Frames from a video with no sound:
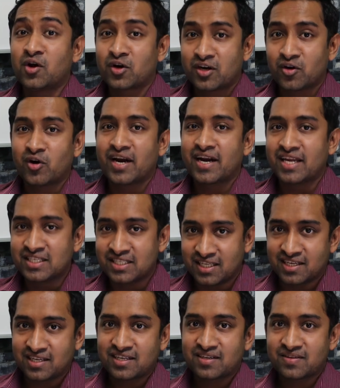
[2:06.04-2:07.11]
doctor or an
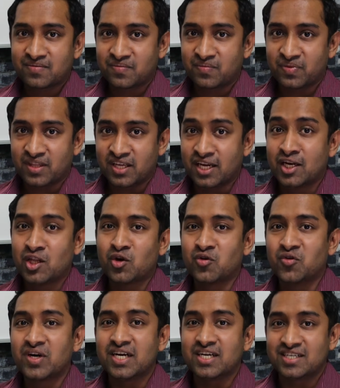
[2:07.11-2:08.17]
engineer, in
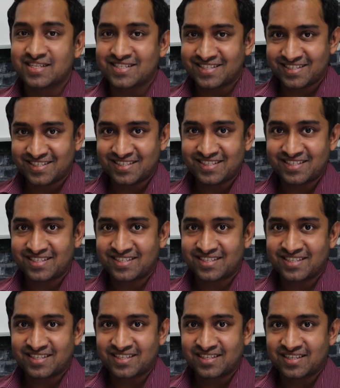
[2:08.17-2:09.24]
your words,
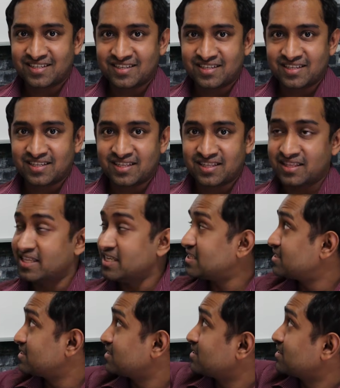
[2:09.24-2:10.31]

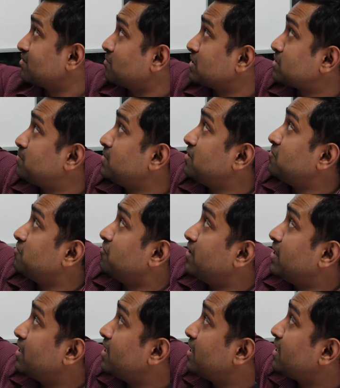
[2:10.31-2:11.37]
this must be
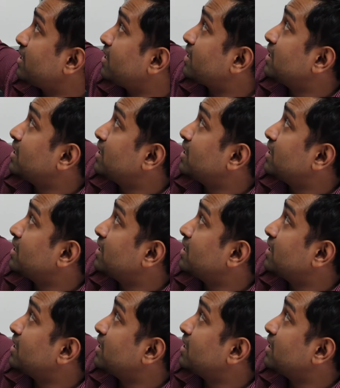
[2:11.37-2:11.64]
very